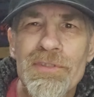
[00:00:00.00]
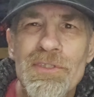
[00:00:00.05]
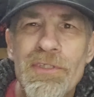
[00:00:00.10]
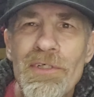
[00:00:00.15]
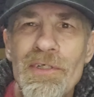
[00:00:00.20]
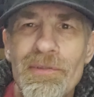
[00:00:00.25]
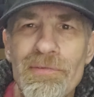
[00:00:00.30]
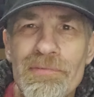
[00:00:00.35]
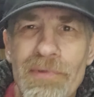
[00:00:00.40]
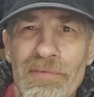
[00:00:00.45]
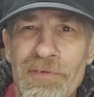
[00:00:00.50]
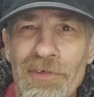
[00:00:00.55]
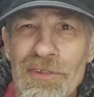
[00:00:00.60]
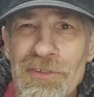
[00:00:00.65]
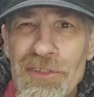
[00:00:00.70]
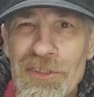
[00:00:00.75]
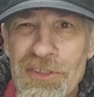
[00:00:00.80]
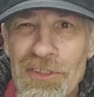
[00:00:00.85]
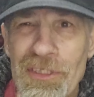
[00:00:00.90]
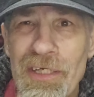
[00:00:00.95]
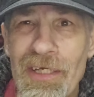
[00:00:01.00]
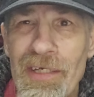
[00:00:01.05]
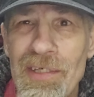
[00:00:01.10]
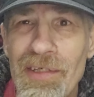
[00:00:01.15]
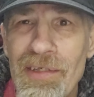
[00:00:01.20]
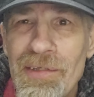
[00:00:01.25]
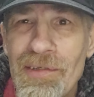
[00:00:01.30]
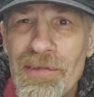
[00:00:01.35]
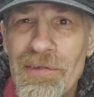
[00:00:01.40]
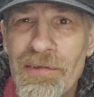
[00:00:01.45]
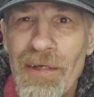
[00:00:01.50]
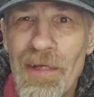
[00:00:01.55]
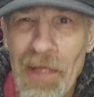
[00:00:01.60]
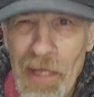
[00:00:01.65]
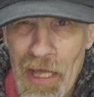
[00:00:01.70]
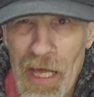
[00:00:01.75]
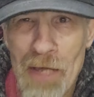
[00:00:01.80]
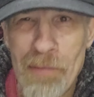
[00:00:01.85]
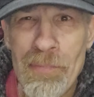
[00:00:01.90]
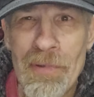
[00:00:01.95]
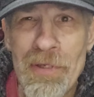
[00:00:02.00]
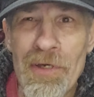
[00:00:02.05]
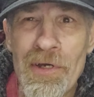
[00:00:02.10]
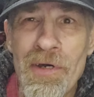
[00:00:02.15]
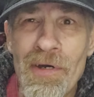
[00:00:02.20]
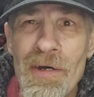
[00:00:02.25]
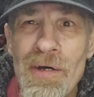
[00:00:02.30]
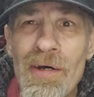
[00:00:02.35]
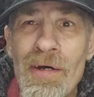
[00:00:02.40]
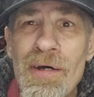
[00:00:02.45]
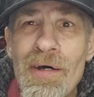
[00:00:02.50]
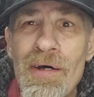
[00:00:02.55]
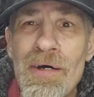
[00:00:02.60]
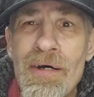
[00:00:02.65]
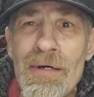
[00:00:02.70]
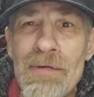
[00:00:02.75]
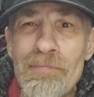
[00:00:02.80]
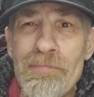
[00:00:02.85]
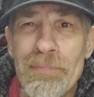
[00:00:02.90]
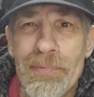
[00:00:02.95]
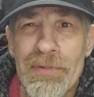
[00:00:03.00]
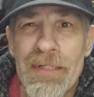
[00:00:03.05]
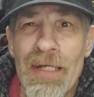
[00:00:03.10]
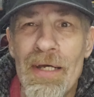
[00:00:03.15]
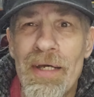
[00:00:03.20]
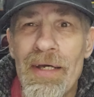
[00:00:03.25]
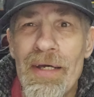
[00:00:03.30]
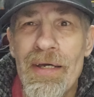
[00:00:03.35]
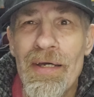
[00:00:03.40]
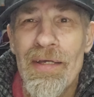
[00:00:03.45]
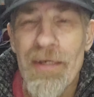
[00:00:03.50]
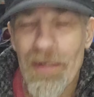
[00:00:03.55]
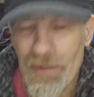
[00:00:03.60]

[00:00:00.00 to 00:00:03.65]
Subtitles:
Oh, I forgot to say, happy hump day